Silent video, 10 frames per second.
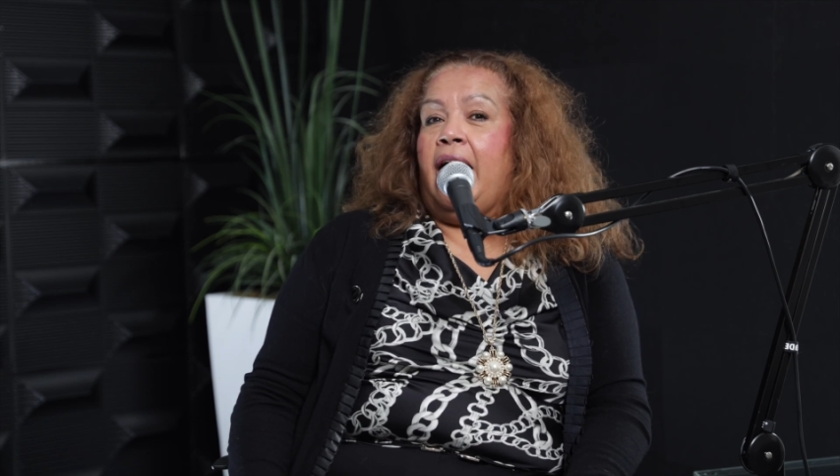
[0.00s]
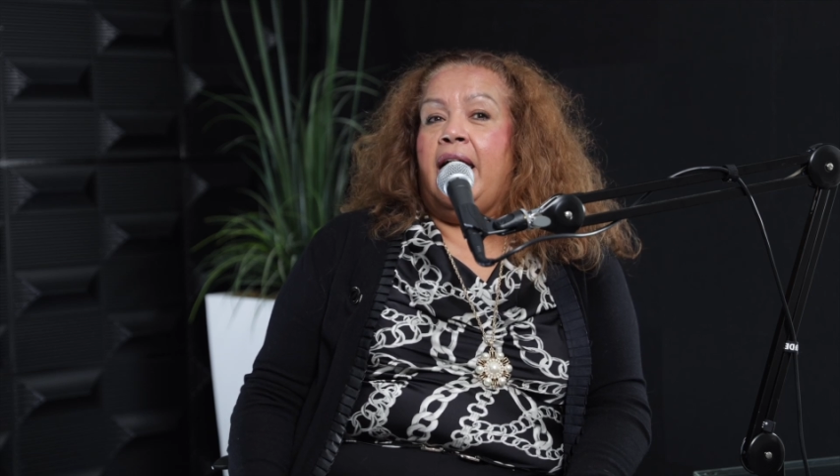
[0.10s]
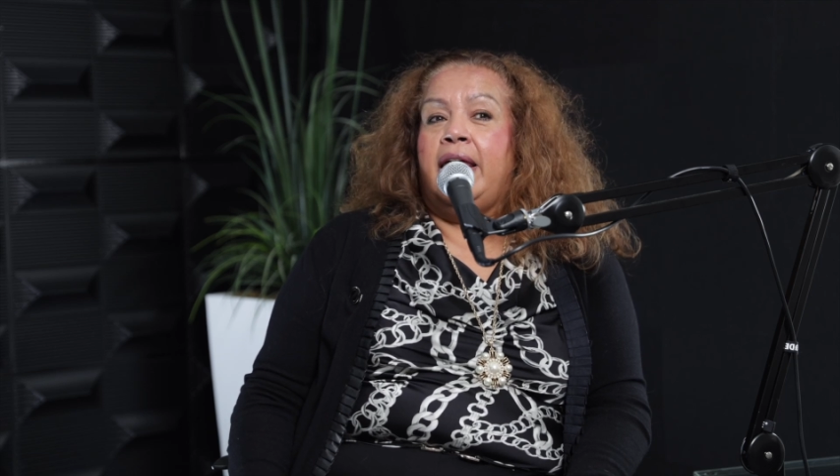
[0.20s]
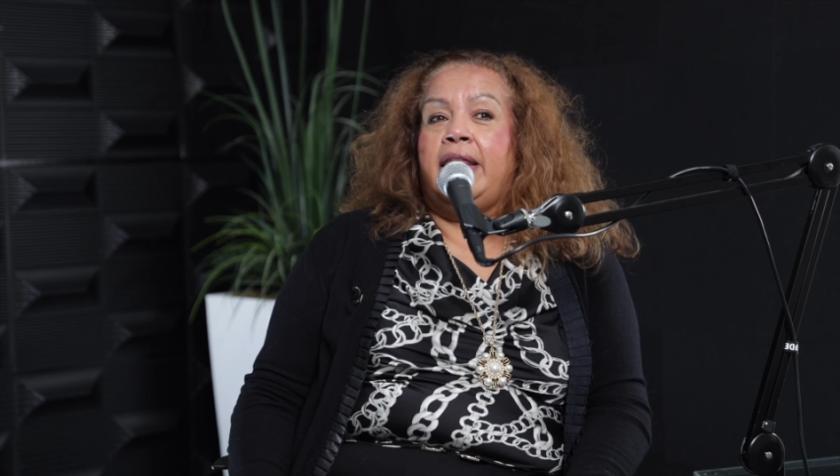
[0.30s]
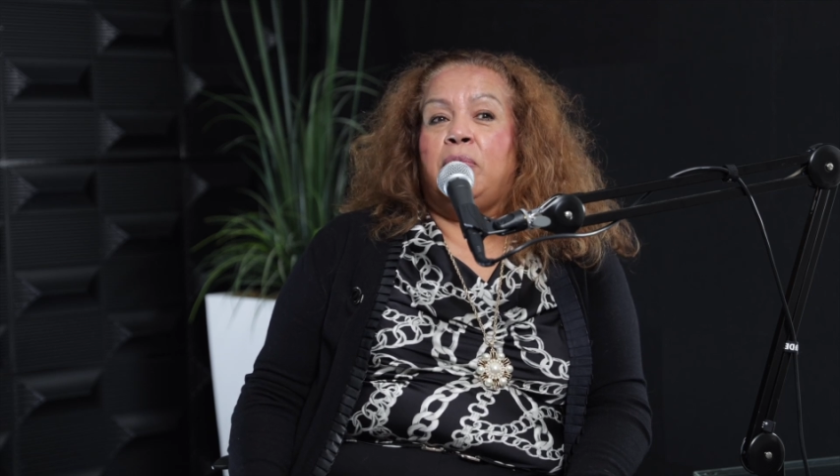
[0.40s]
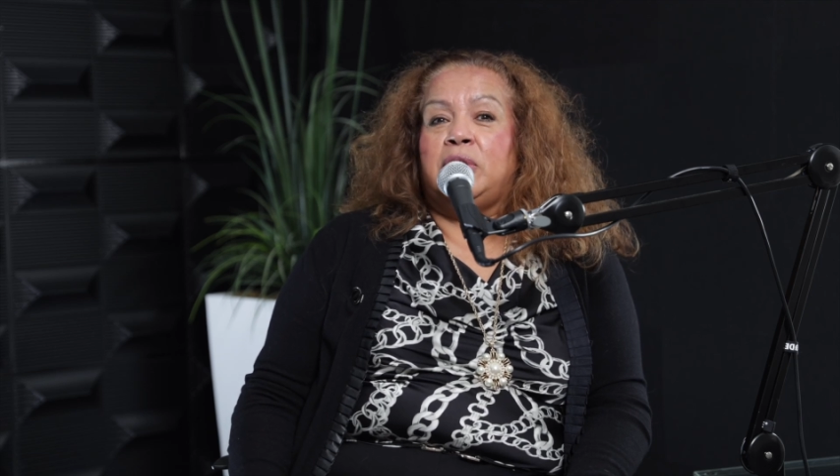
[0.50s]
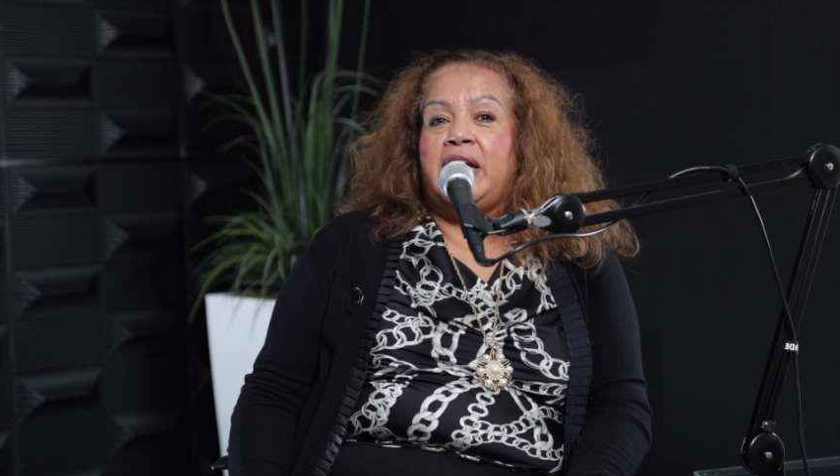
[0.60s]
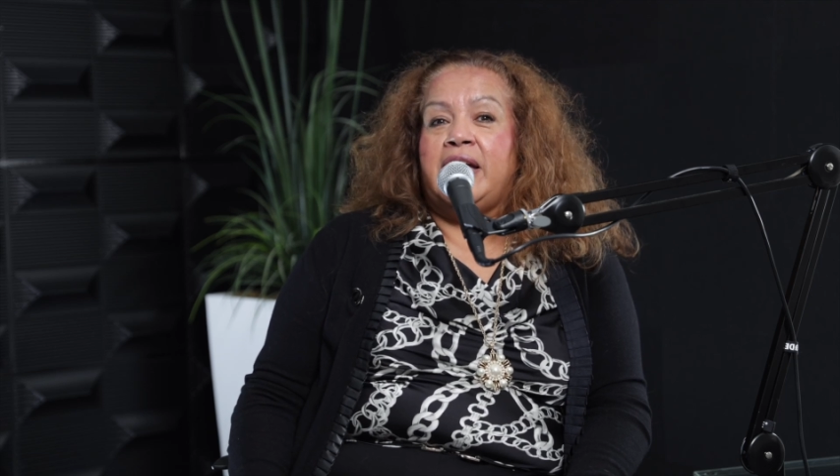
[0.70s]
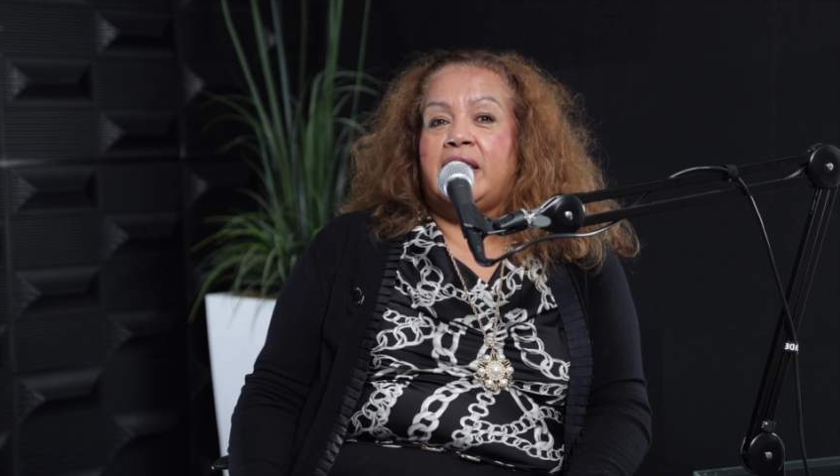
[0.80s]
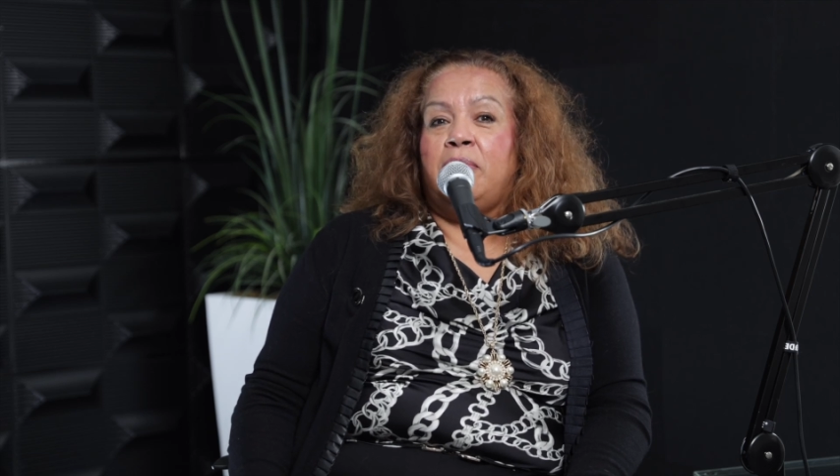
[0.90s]
and that will
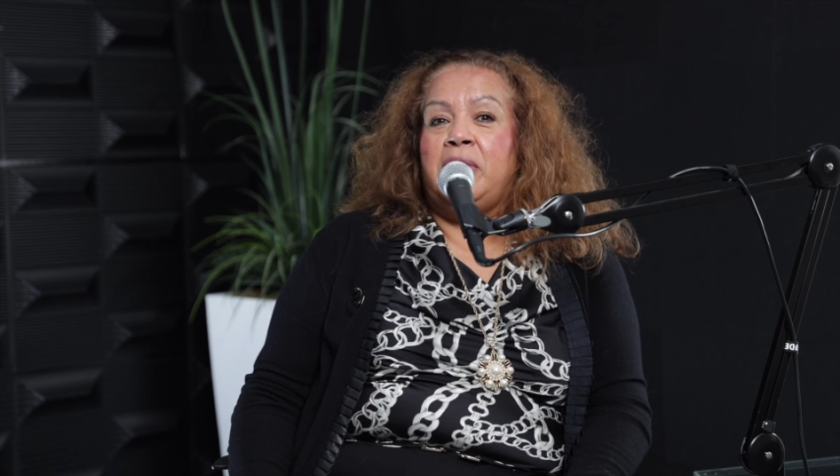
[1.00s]
take them